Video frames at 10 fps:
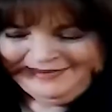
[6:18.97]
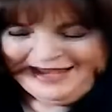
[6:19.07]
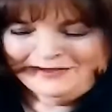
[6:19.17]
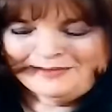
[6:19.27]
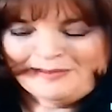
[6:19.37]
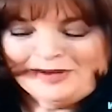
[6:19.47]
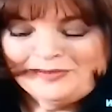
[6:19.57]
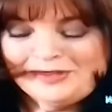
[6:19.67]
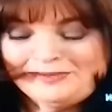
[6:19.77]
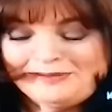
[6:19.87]
And remember,
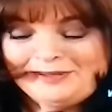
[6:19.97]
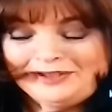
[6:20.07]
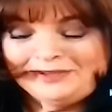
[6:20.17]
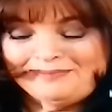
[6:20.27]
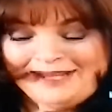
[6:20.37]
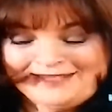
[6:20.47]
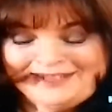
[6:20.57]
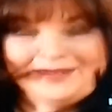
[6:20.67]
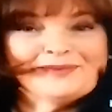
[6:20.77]
you want them to be a little messy.